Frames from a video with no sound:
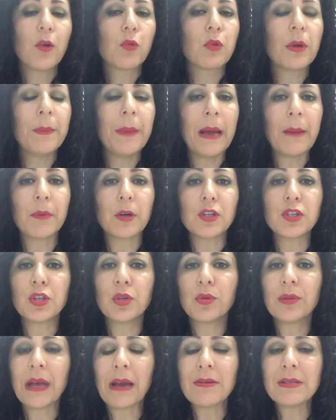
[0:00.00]
Remember,
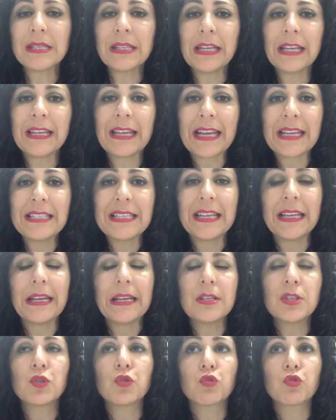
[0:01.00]
2019 is